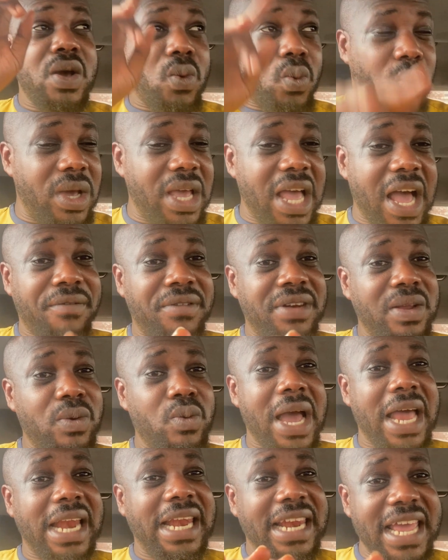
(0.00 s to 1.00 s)
We are
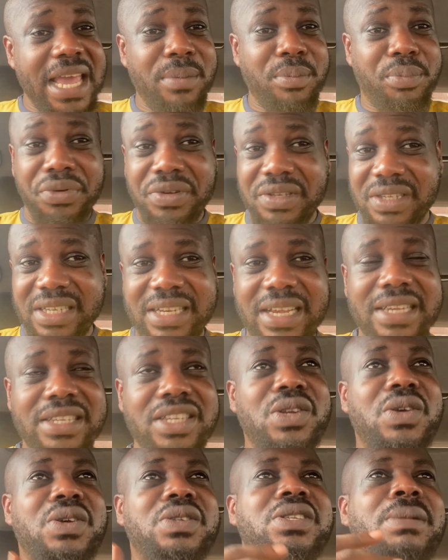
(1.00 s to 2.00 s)
laying precedents.
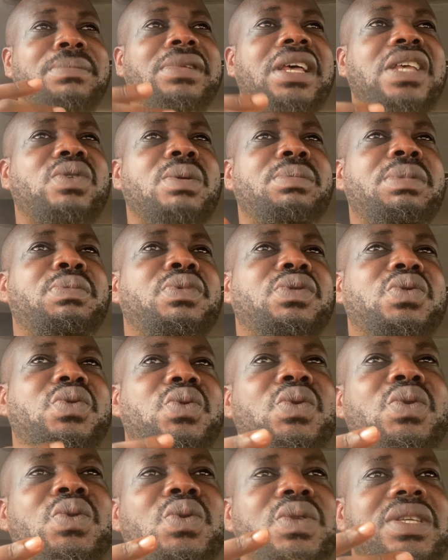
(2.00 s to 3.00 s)
You know, sometimes when people
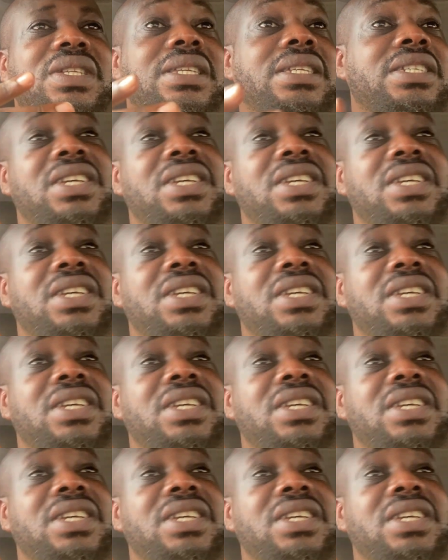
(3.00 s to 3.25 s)
do this,